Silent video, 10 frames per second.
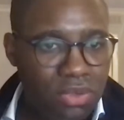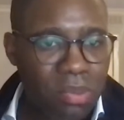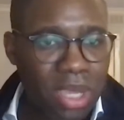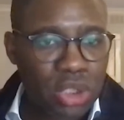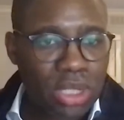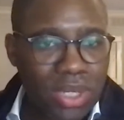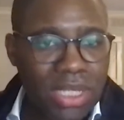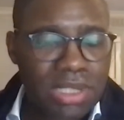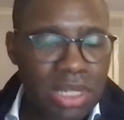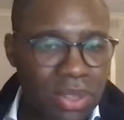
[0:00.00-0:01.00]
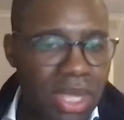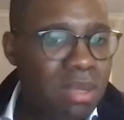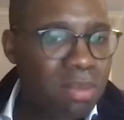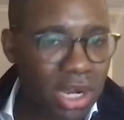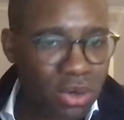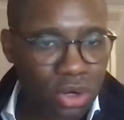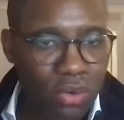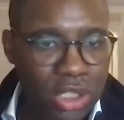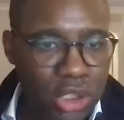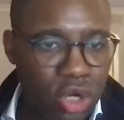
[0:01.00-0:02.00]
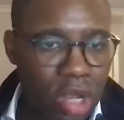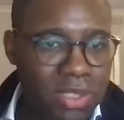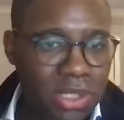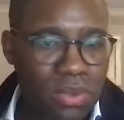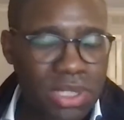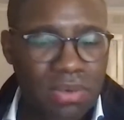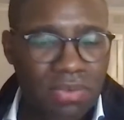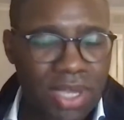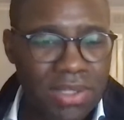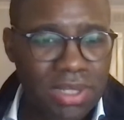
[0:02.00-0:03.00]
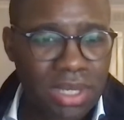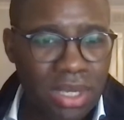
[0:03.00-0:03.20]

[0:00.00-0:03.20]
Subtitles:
to make sure that you can deal with any microaggression or obstacles that you face,